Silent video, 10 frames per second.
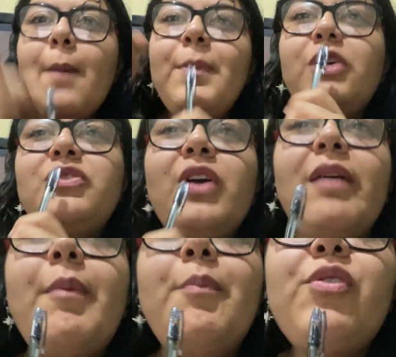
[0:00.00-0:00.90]
Because you
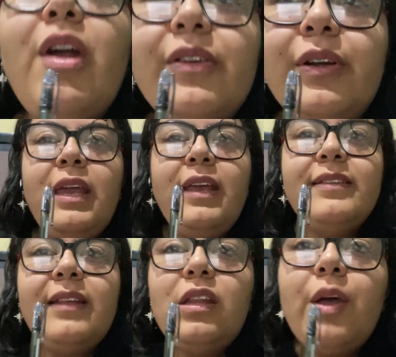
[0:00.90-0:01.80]
have a brother.
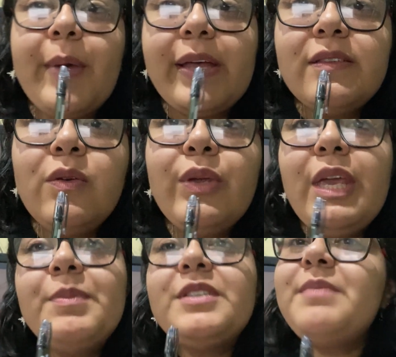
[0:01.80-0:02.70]
He's a dumbass who
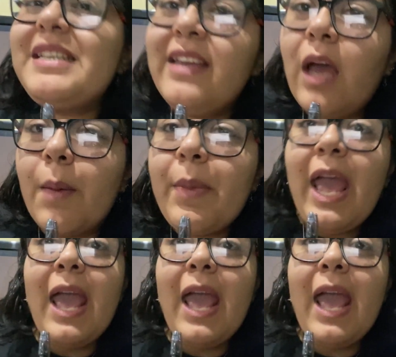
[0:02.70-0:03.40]
keeps messing up.